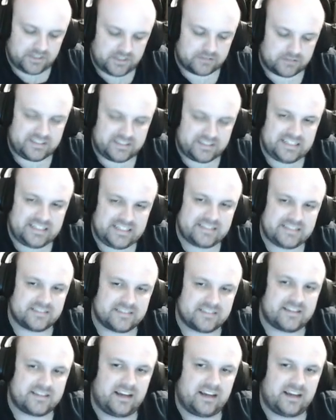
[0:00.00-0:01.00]
decent
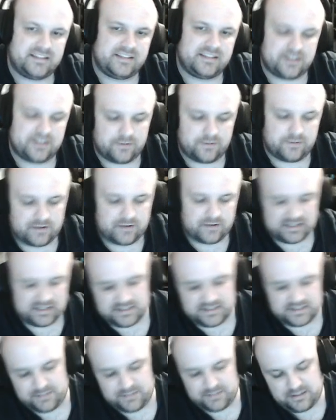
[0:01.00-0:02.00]
sized
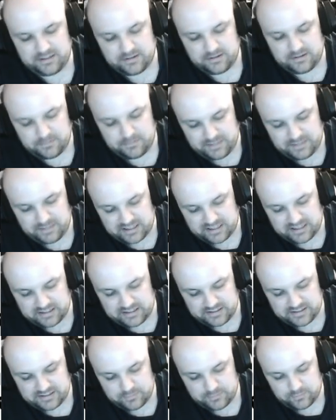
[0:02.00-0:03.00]
overestimate
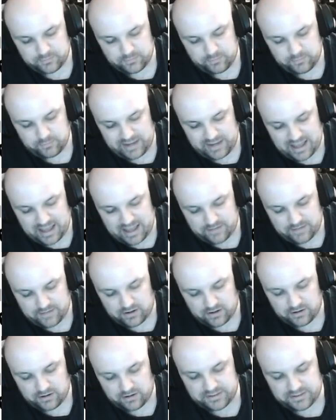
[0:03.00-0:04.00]
because we have
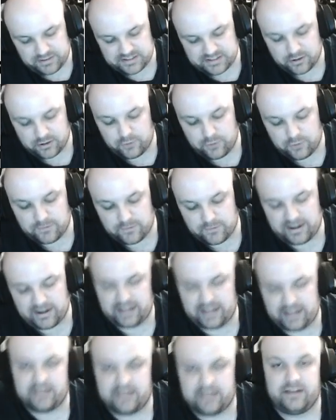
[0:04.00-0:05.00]
all this
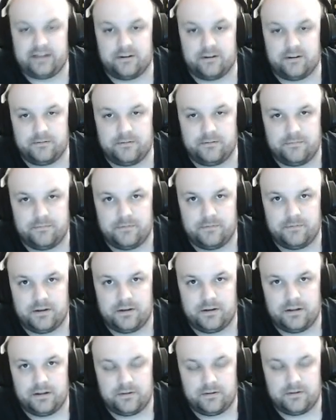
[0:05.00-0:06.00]
overhang here,
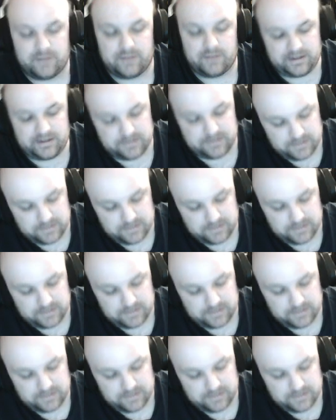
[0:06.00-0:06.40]
right?